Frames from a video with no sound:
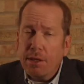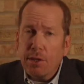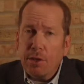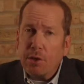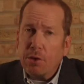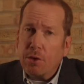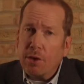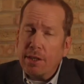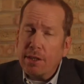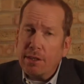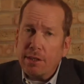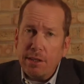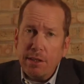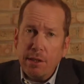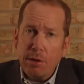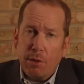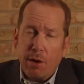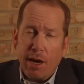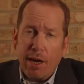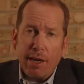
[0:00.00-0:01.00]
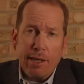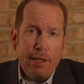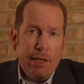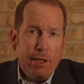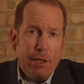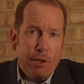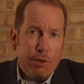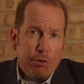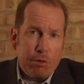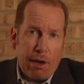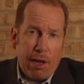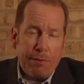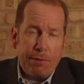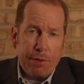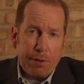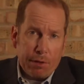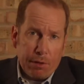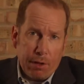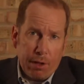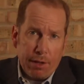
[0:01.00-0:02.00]
Illinois DUI
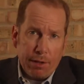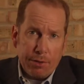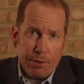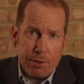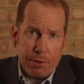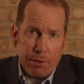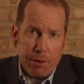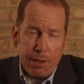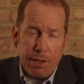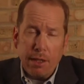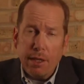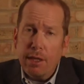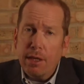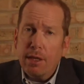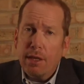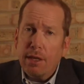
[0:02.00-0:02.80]
traffic law attorney,